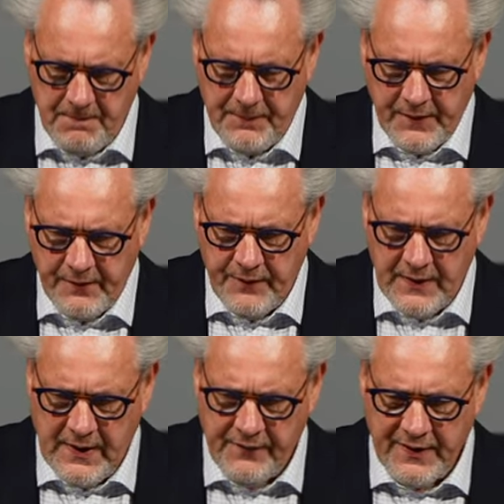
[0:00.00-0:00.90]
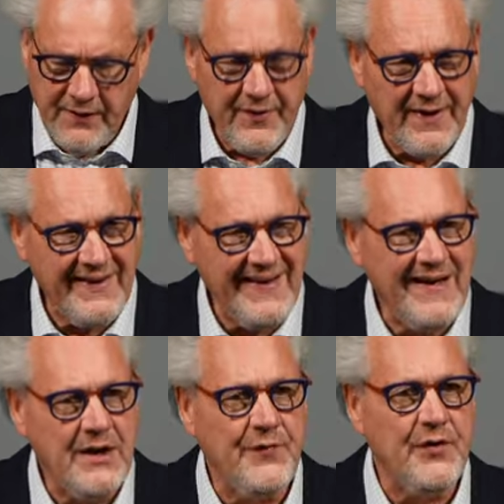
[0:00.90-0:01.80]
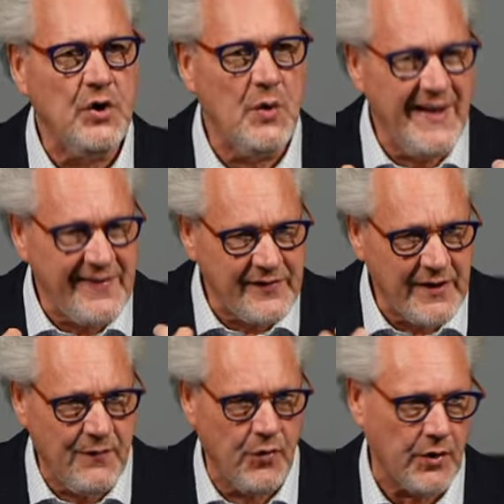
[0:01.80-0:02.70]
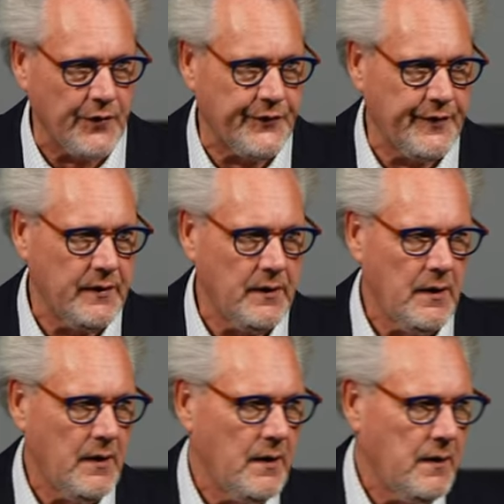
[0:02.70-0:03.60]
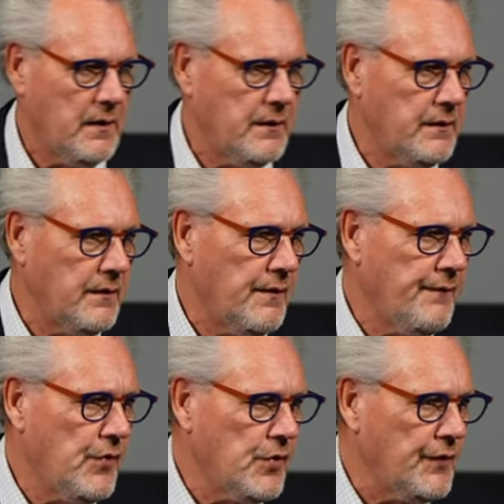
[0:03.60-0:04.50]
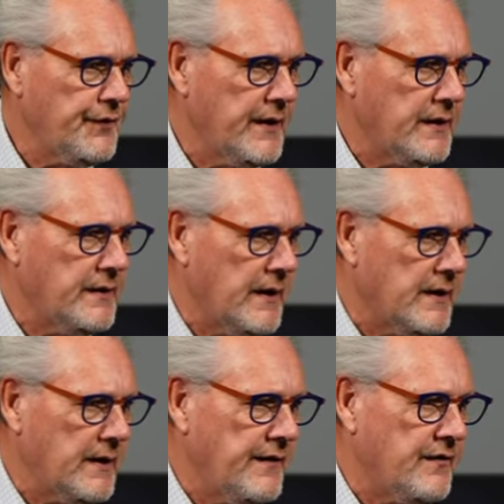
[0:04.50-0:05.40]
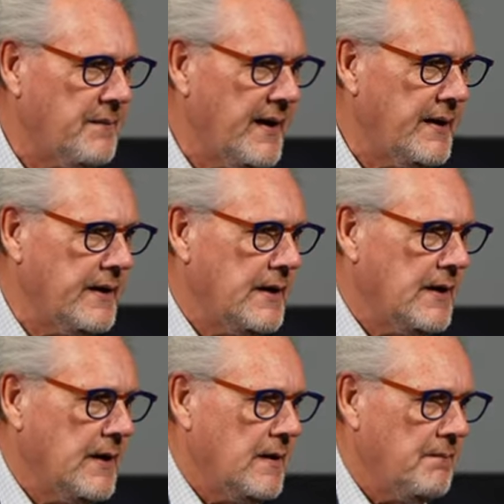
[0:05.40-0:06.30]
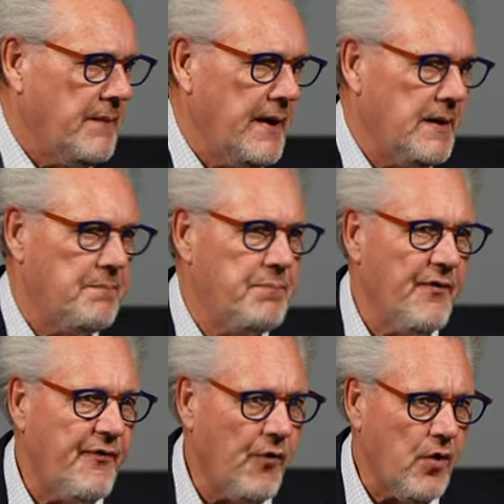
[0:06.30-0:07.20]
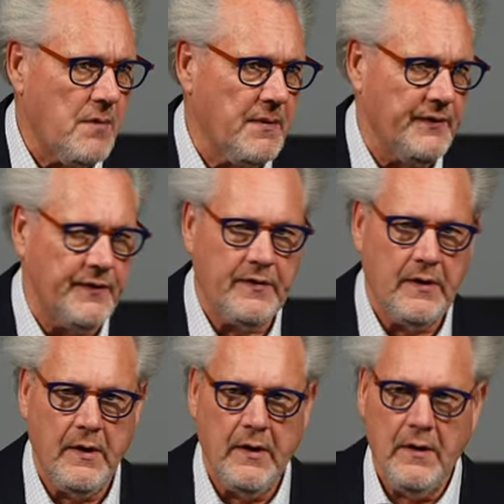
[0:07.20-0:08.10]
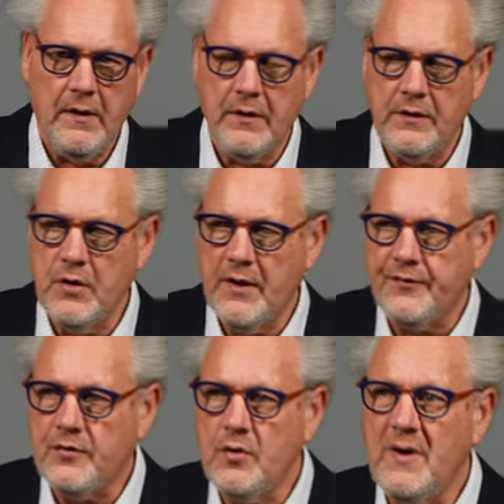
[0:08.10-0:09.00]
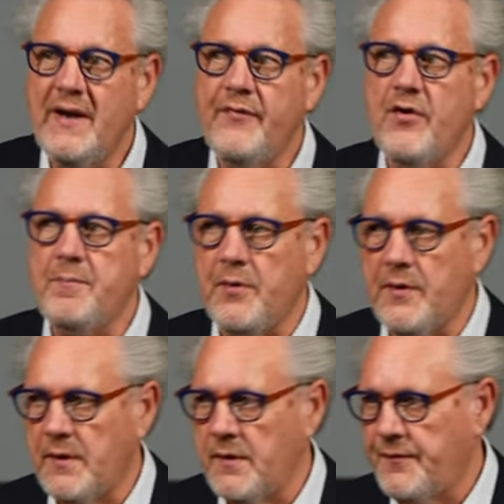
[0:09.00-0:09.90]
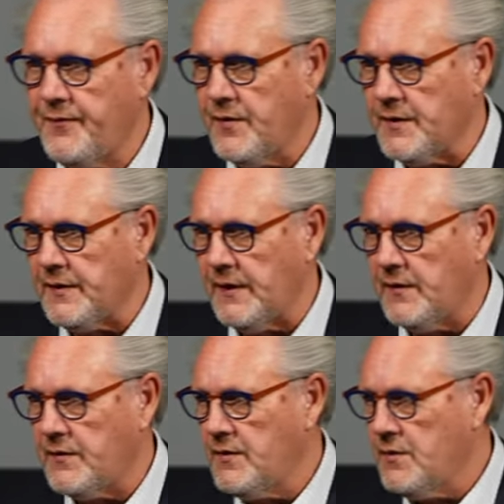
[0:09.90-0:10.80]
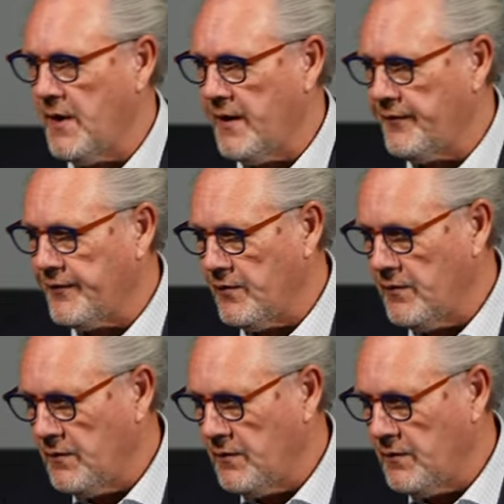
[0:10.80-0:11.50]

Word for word: We live in a very individualistic world, a world that lives by performance. You have to live up for things. You have to